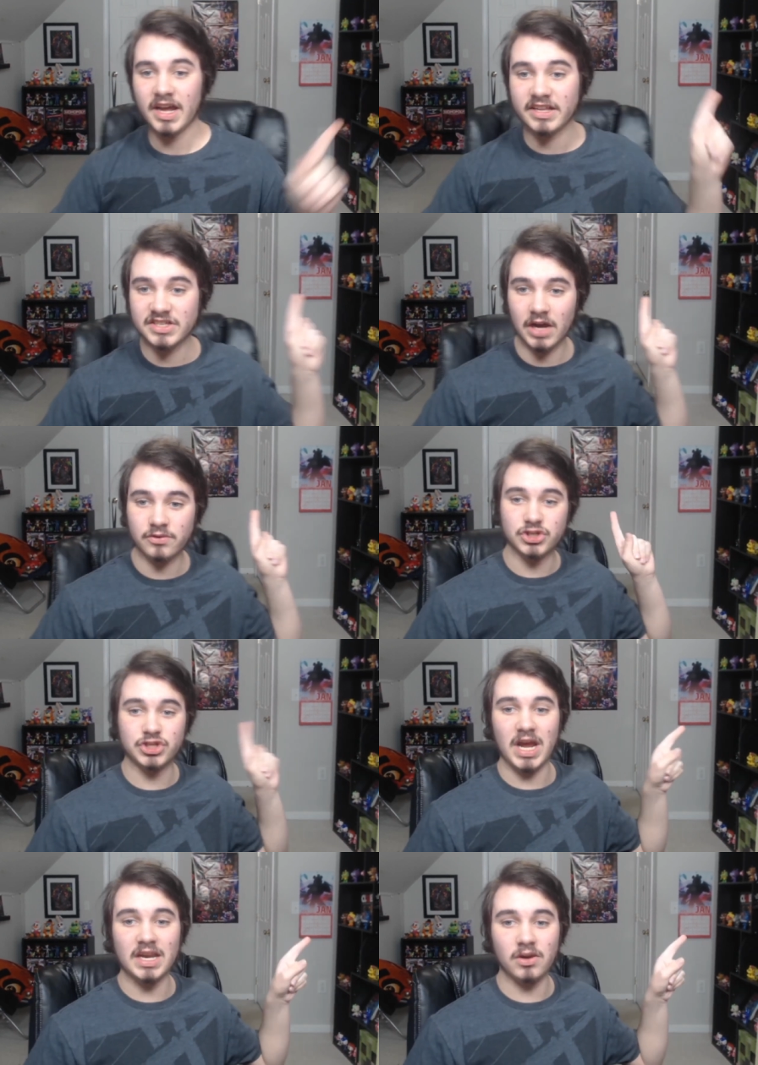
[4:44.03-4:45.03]
It's now
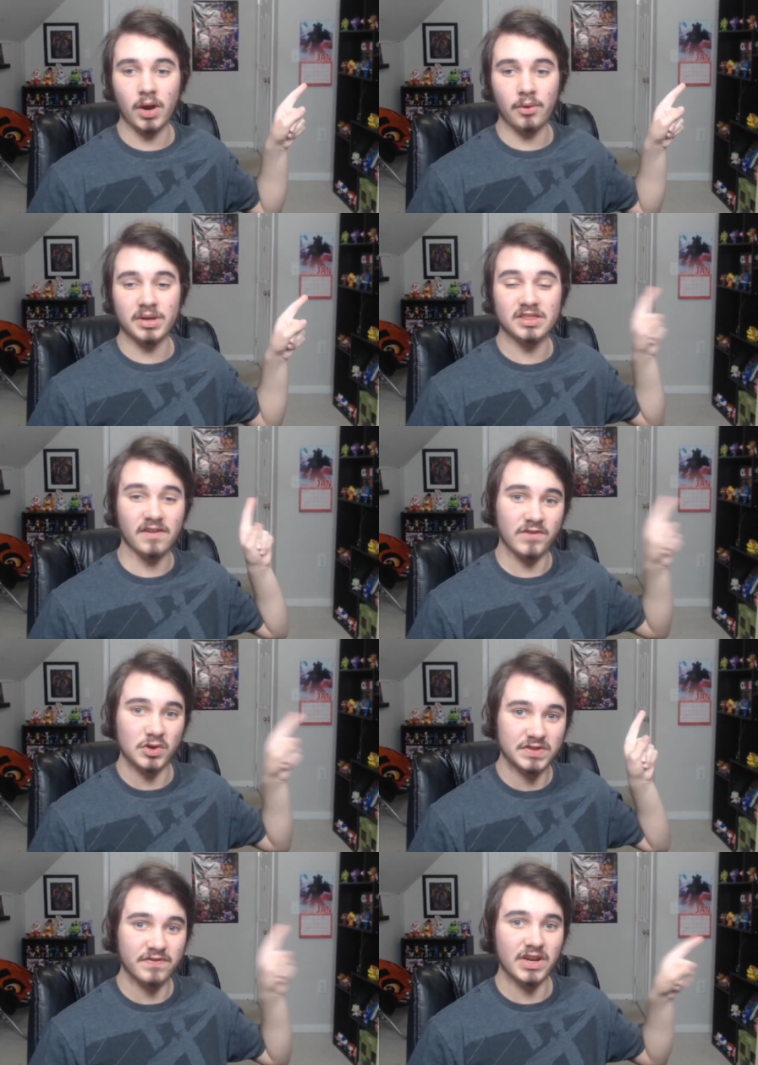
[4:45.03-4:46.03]
January, the
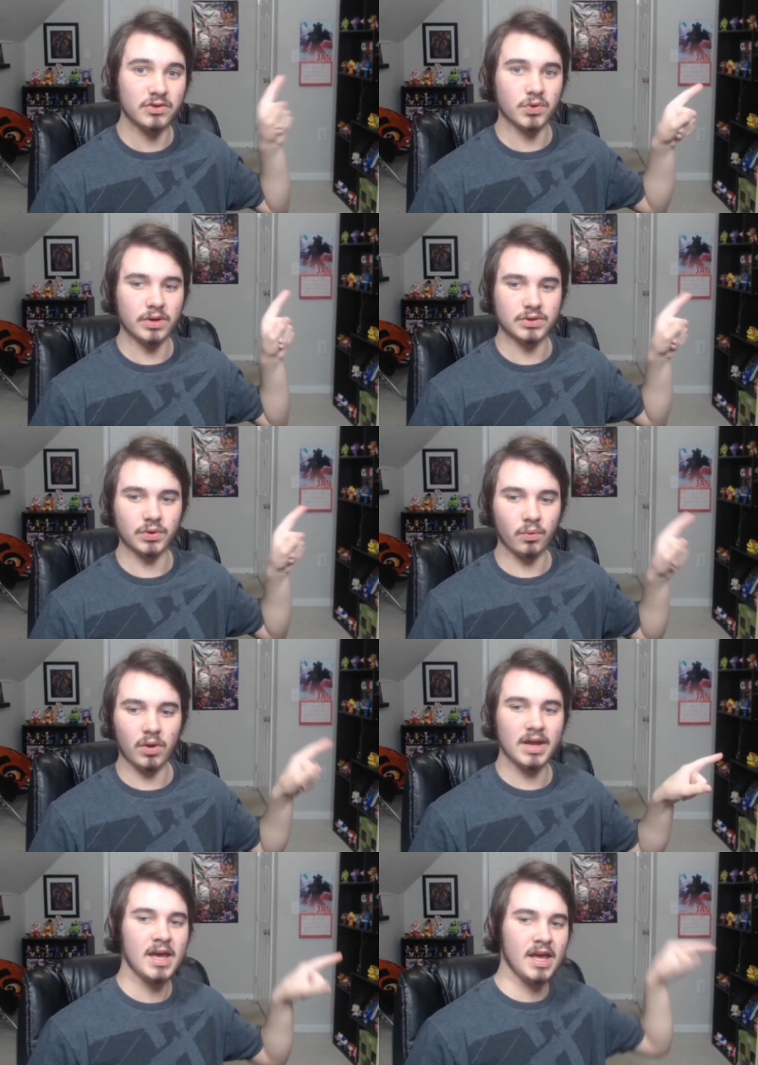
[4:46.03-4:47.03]
first video of twenty twenty-one,